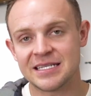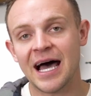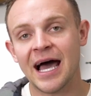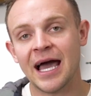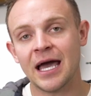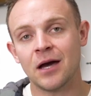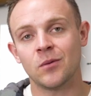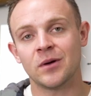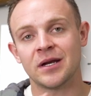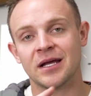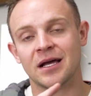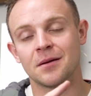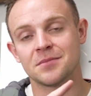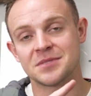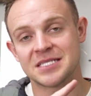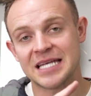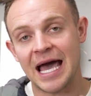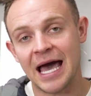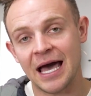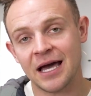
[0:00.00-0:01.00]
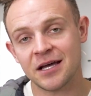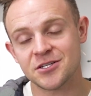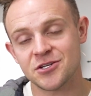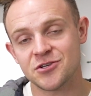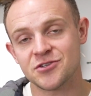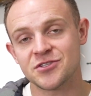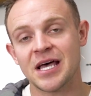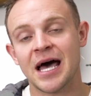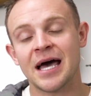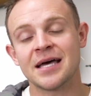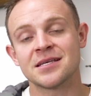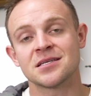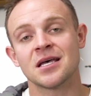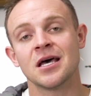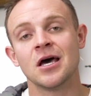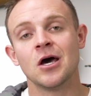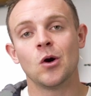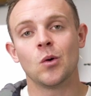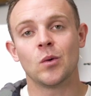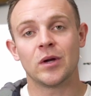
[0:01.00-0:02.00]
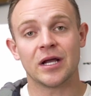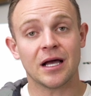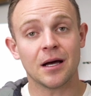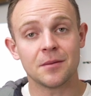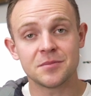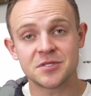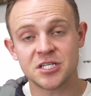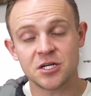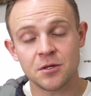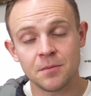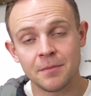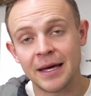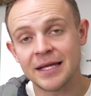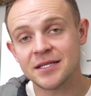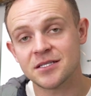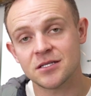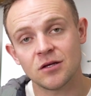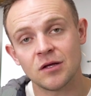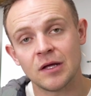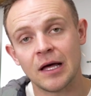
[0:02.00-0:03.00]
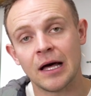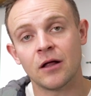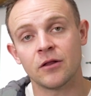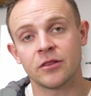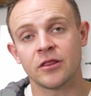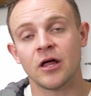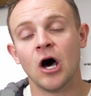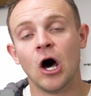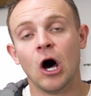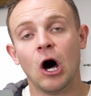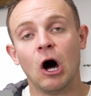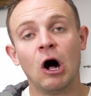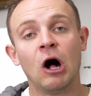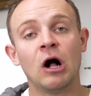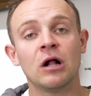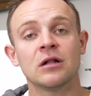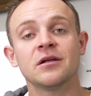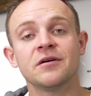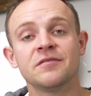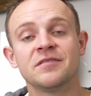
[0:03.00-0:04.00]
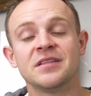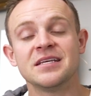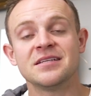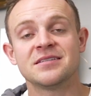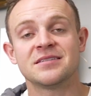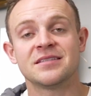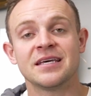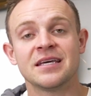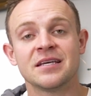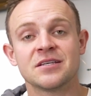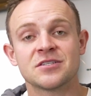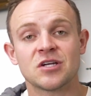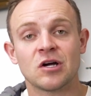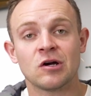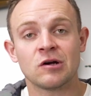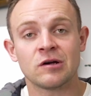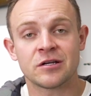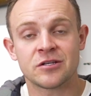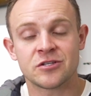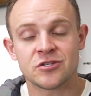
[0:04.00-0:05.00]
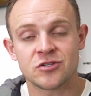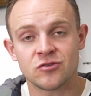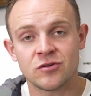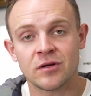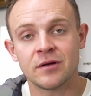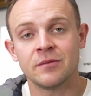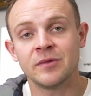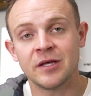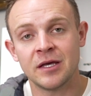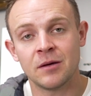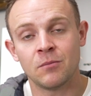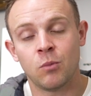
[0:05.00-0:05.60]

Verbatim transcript: diet, when it comes to exercise, when it comes to your mental health. All of these things are extremely